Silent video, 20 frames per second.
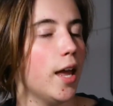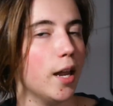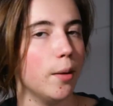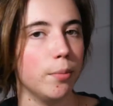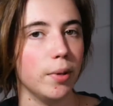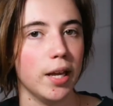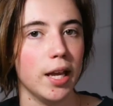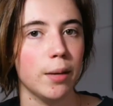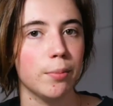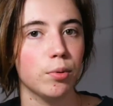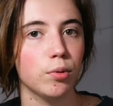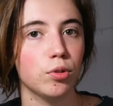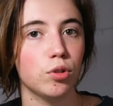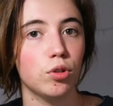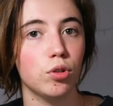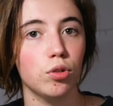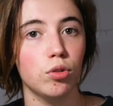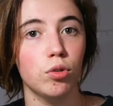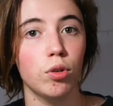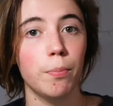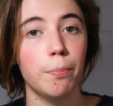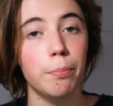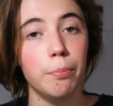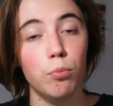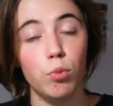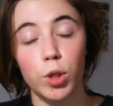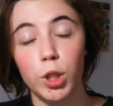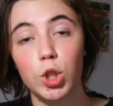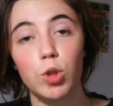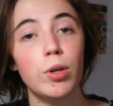and be able to
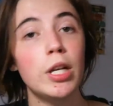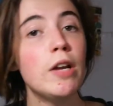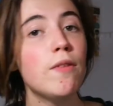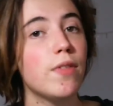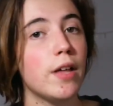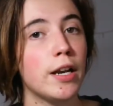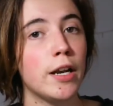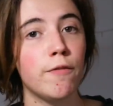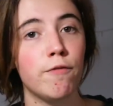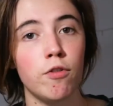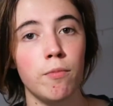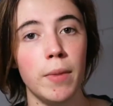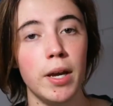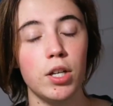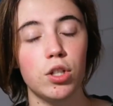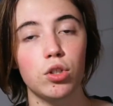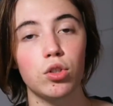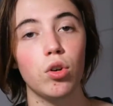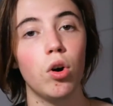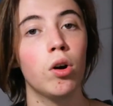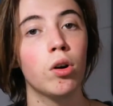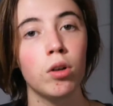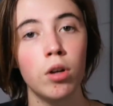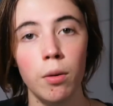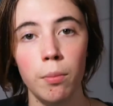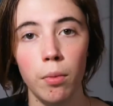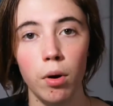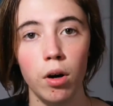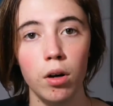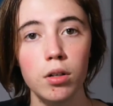retrieve that information on
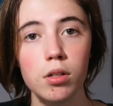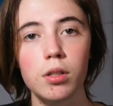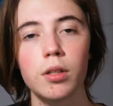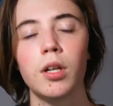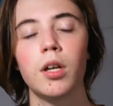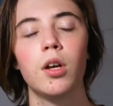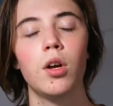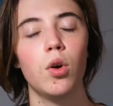command